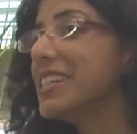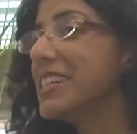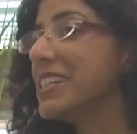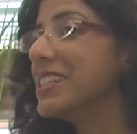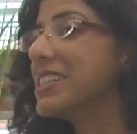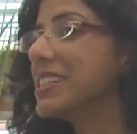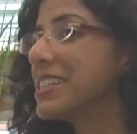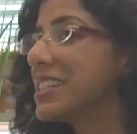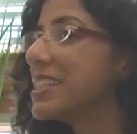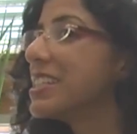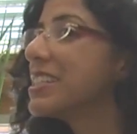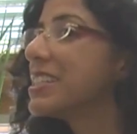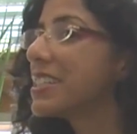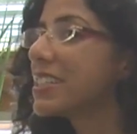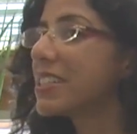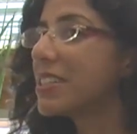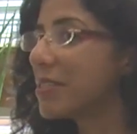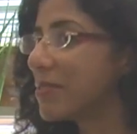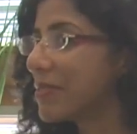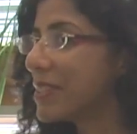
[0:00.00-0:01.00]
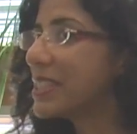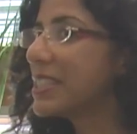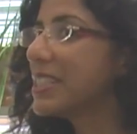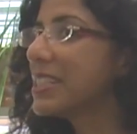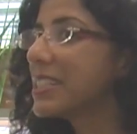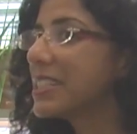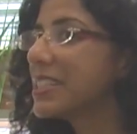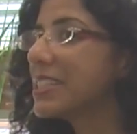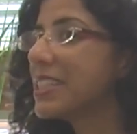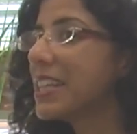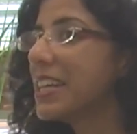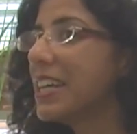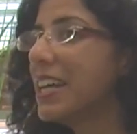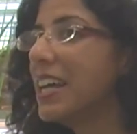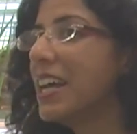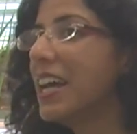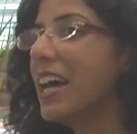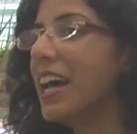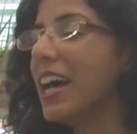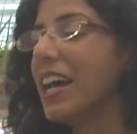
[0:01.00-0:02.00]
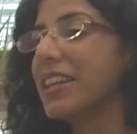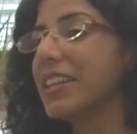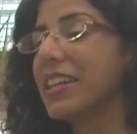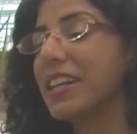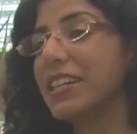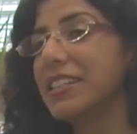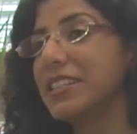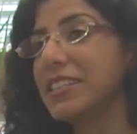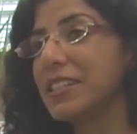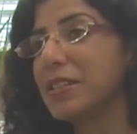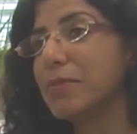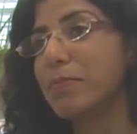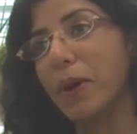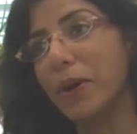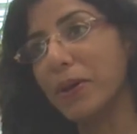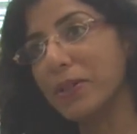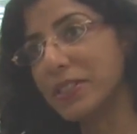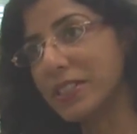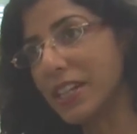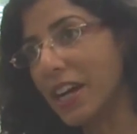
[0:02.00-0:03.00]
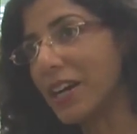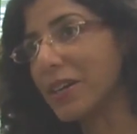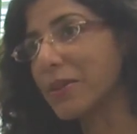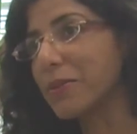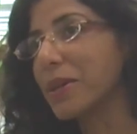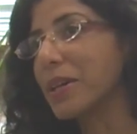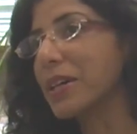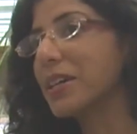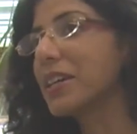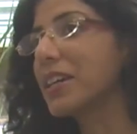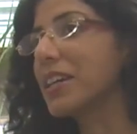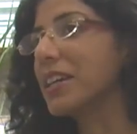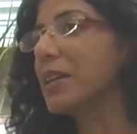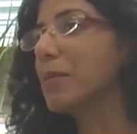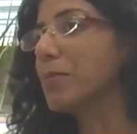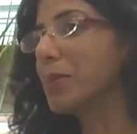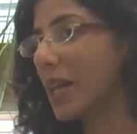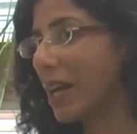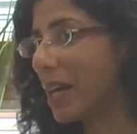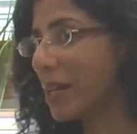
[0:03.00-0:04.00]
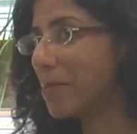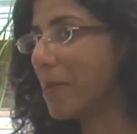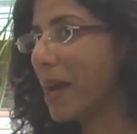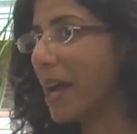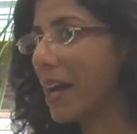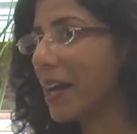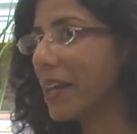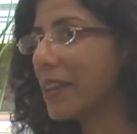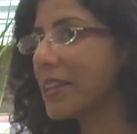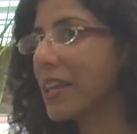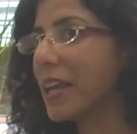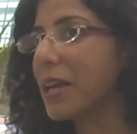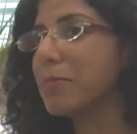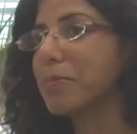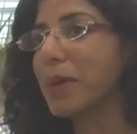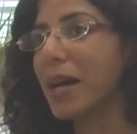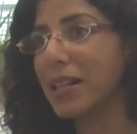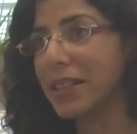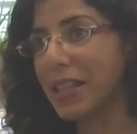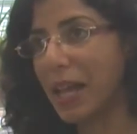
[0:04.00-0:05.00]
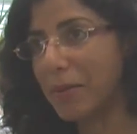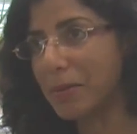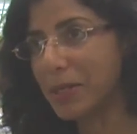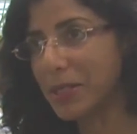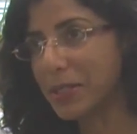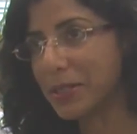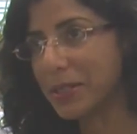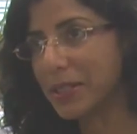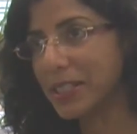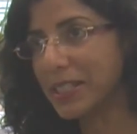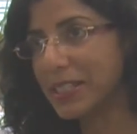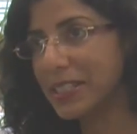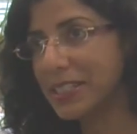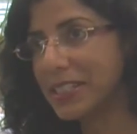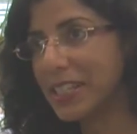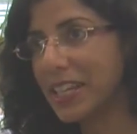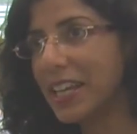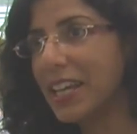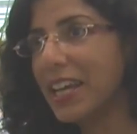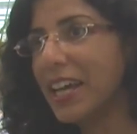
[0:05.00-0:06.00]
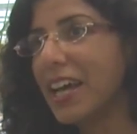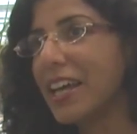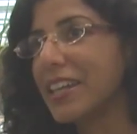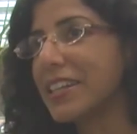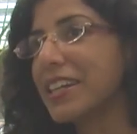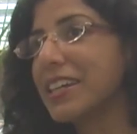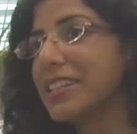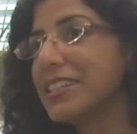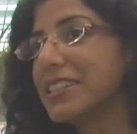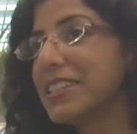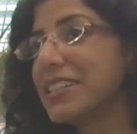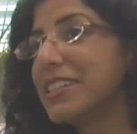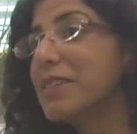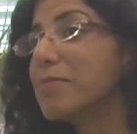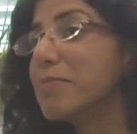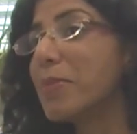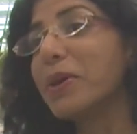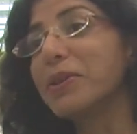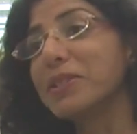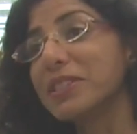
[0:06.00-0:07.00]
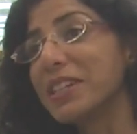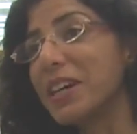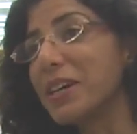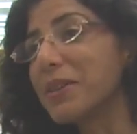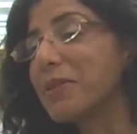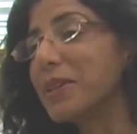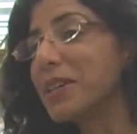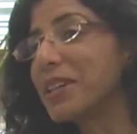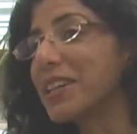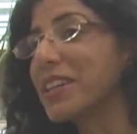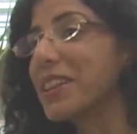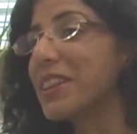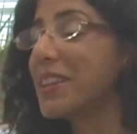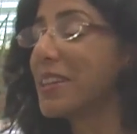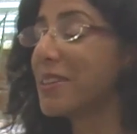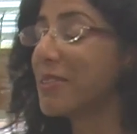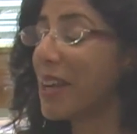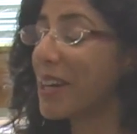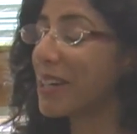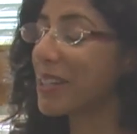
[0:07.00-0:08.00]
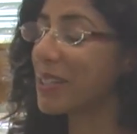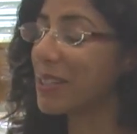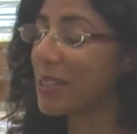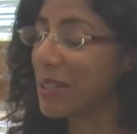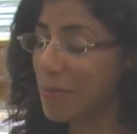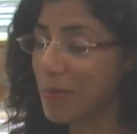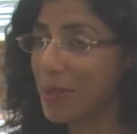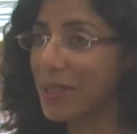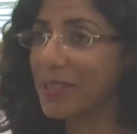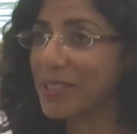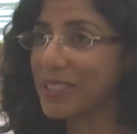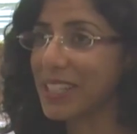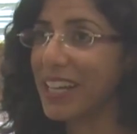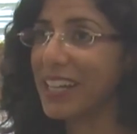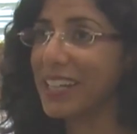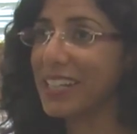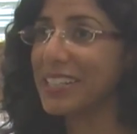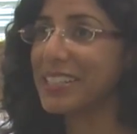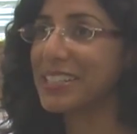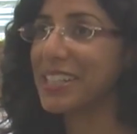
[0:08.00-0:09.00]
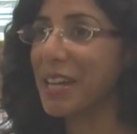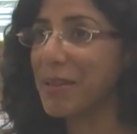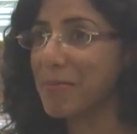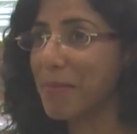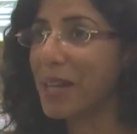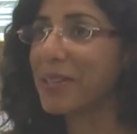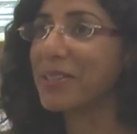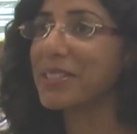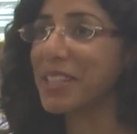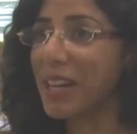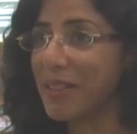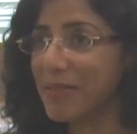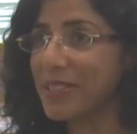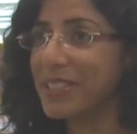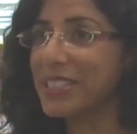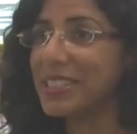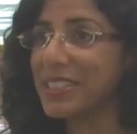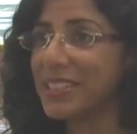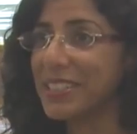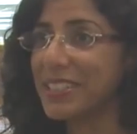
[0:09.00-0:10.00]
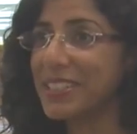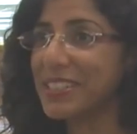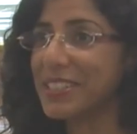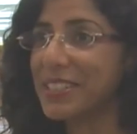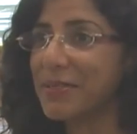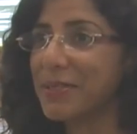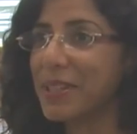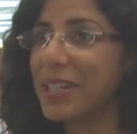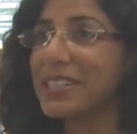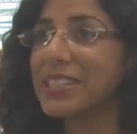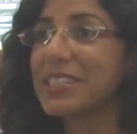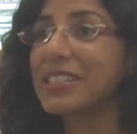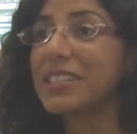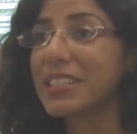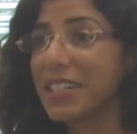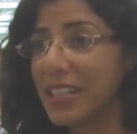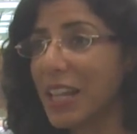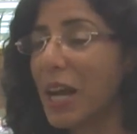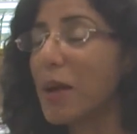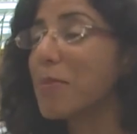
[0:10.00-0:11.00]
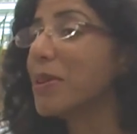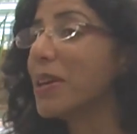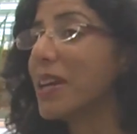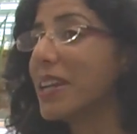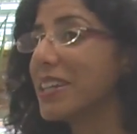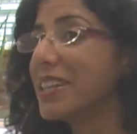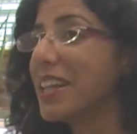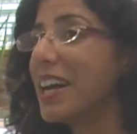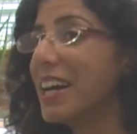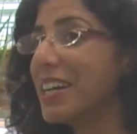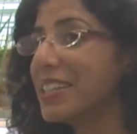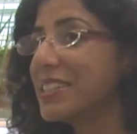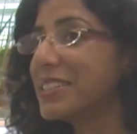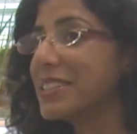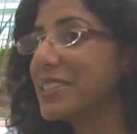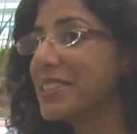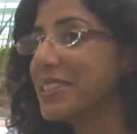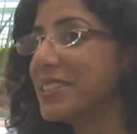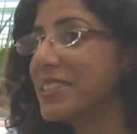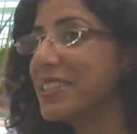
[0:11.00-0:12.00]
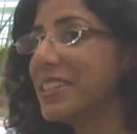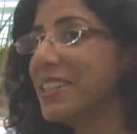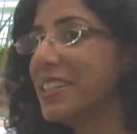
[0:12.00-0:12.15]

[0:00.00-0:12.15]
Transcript: in statistical physics, and then I did postdoc work in applied math at Bell Laboratories, and then I did postdoc work in theoretical computer science at Microsoft Research, where I still collaborate a lot too.